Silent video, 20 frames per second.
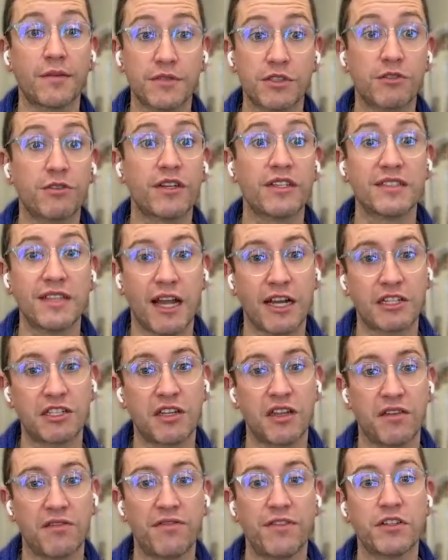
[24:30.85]
So it is
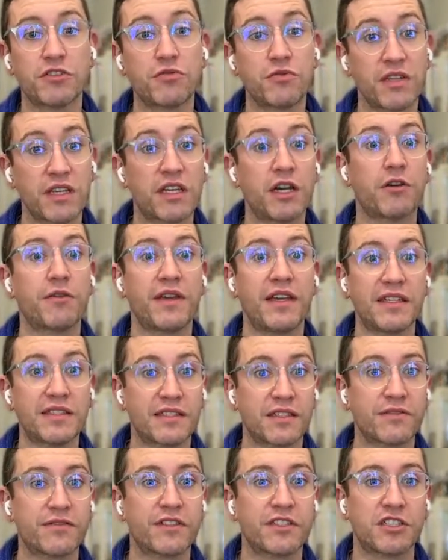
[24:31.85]
actually visually
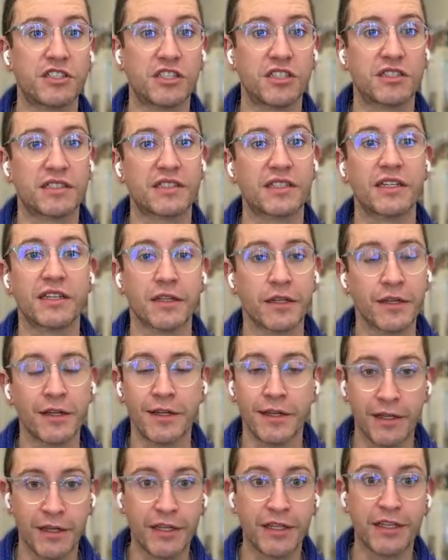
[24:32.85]
cohesive. It's just
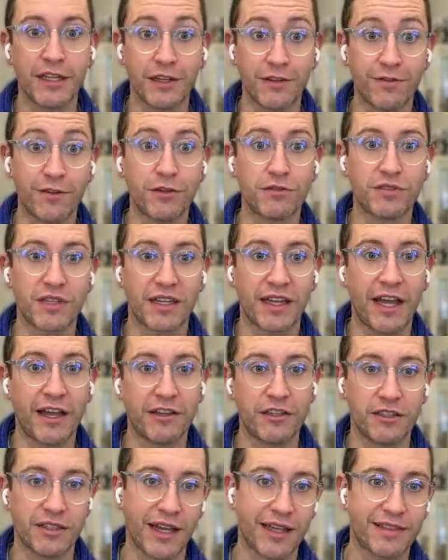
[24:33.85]
confusing how
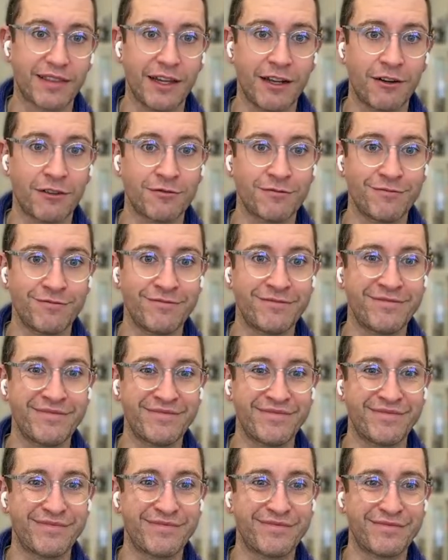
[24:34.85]
you get there.
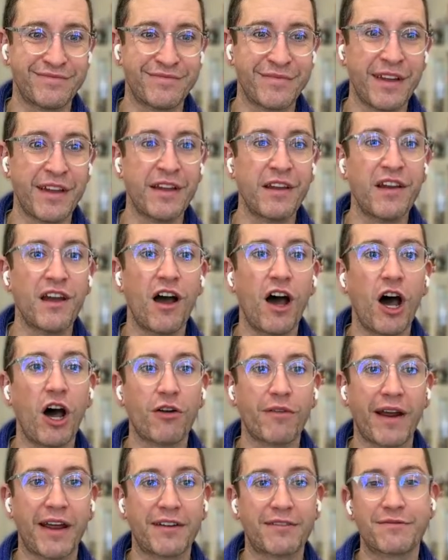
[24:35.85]
All
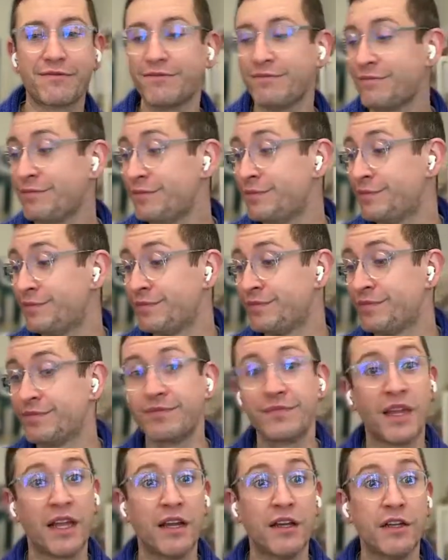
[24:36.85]
right.
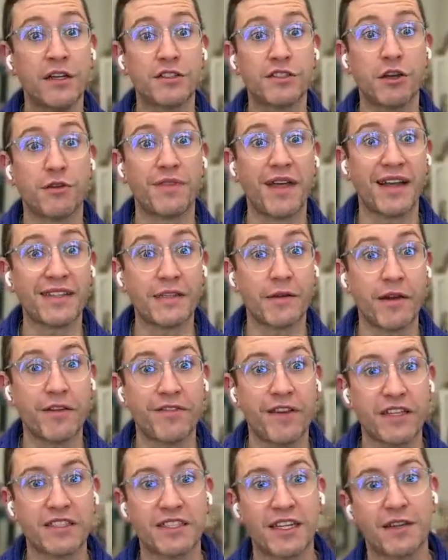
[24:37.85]
So that's how I
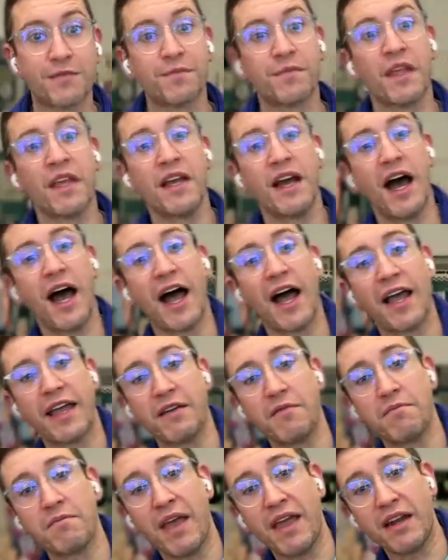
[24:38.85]
fixed it. I
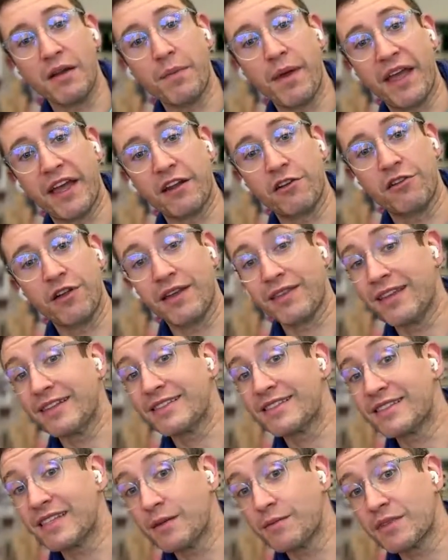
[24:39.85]
made a panel and then
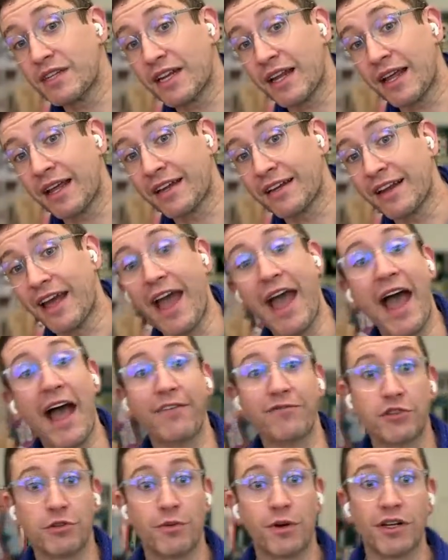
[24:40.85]
seamed it in
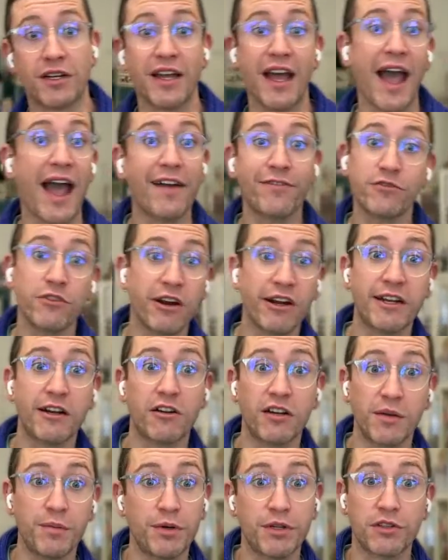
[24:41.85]
afterward. After I'd
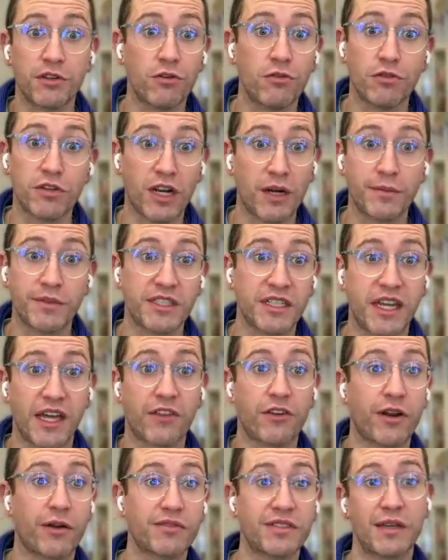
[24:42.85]
already put the whole garment
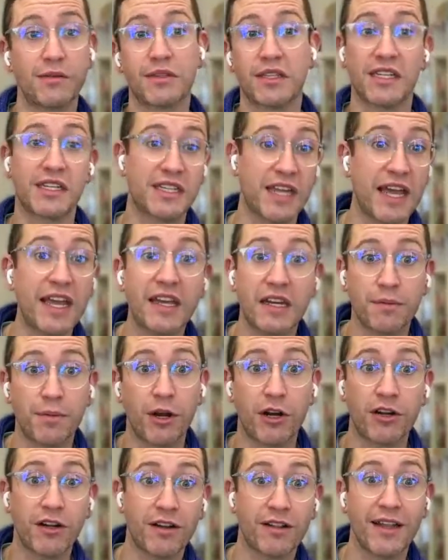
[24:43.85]
together, I was able to take it
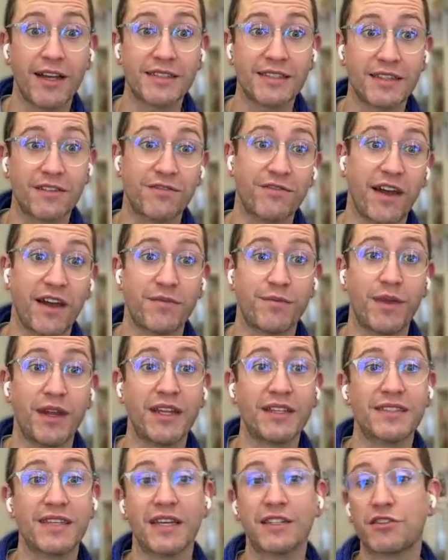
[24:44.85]
apart in less than 5
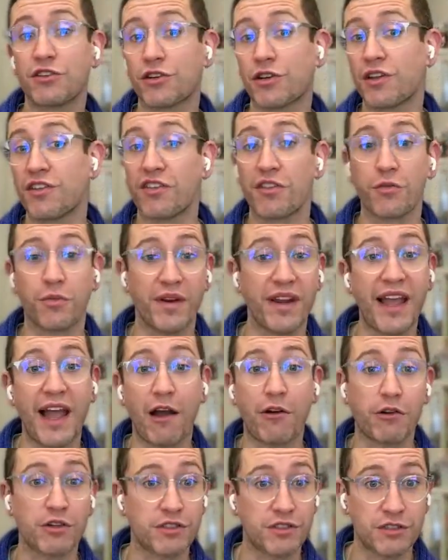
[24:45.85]
minutes. It took 3
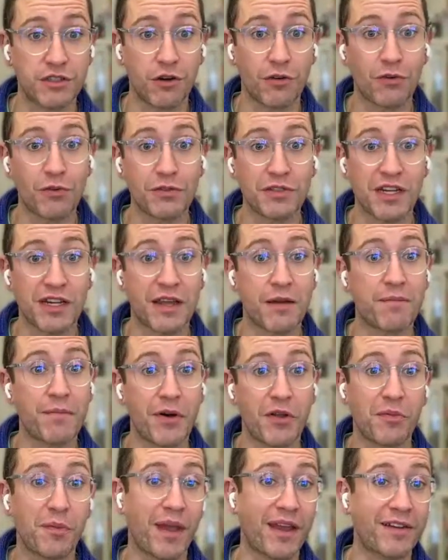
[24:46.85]
hours in total to knit
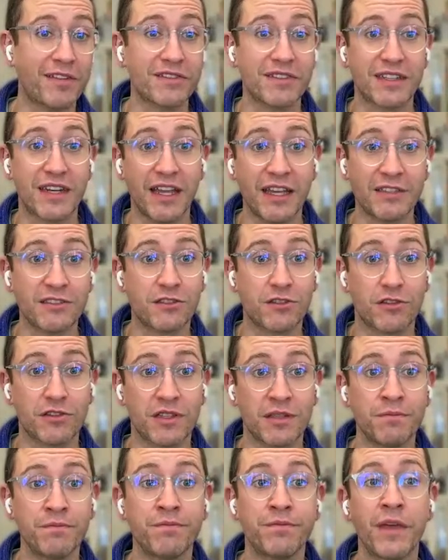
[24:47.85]
both panels and insert
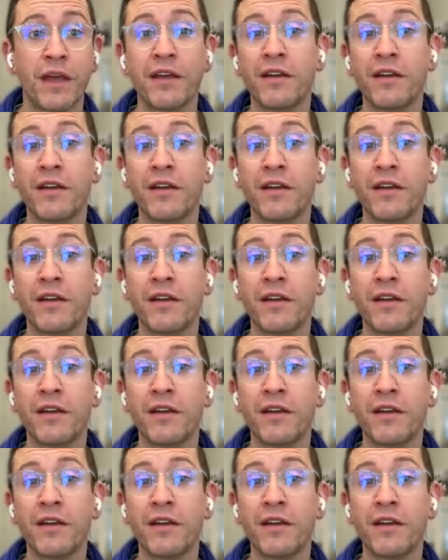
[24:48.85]
them.